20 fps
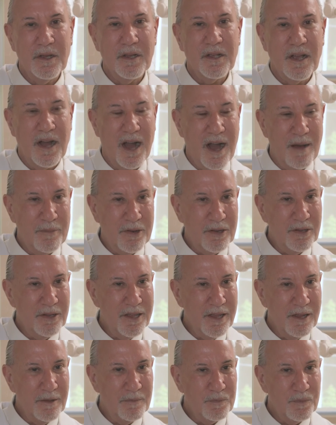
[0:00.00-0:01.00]

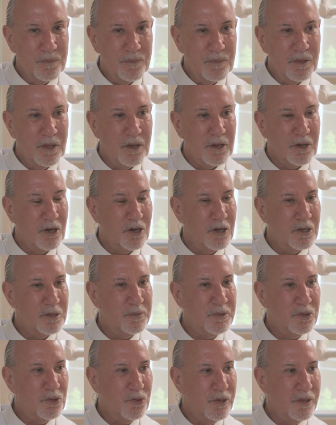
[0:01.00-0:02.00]
Commonly occurs
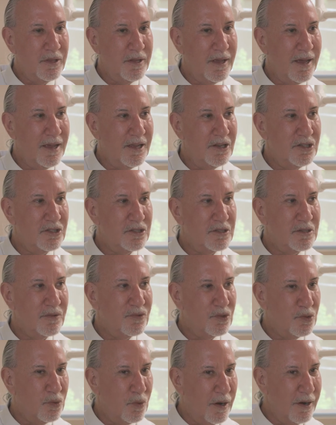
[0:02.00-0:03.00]
between the ages
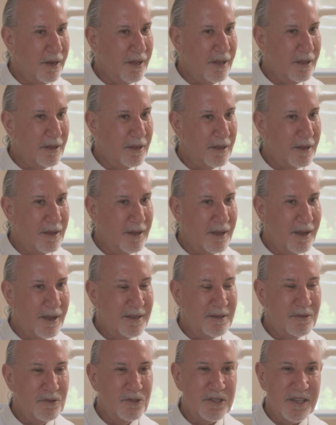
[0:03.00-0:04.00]
of 20
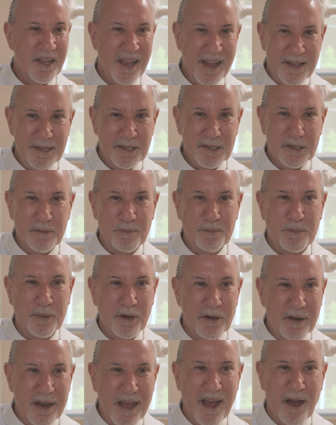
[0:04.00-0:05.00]
and tends to
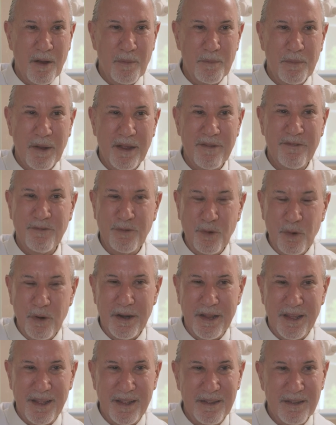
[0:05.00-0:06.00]
burn out by
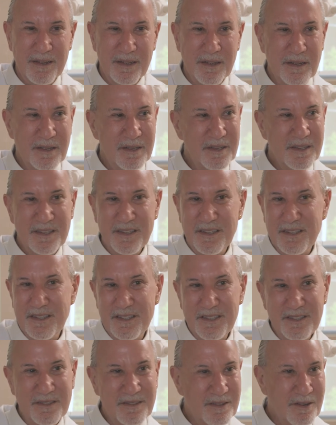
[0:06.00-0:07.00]
40.
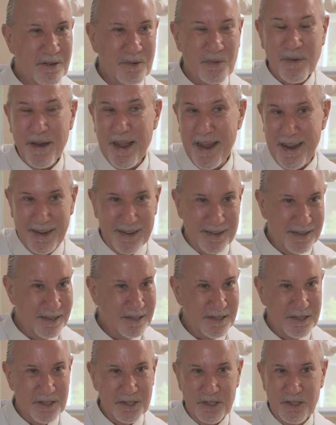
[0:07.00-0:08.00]
Great.
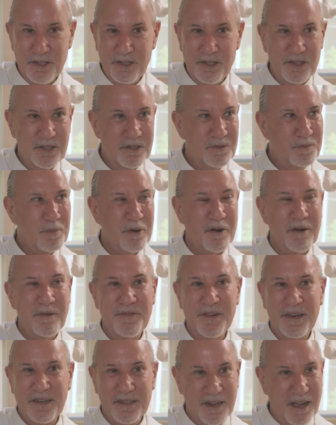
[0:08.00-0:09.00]

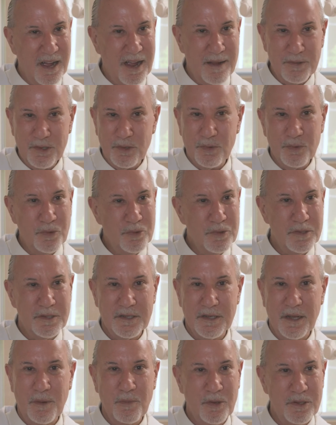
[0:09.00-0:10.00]
Perfect time to ruin
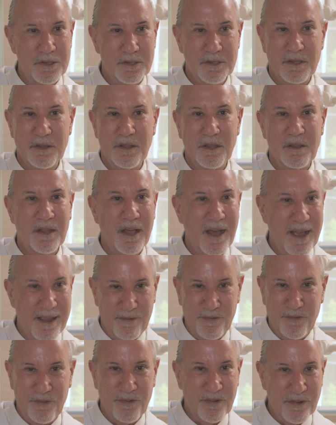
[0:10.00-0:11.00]
someone's
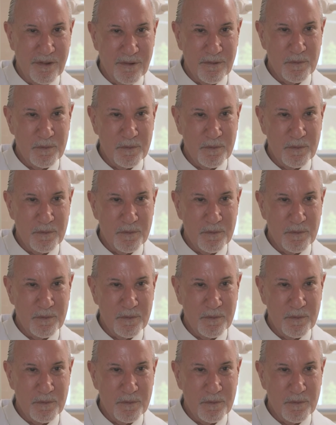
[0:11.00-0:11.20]
life.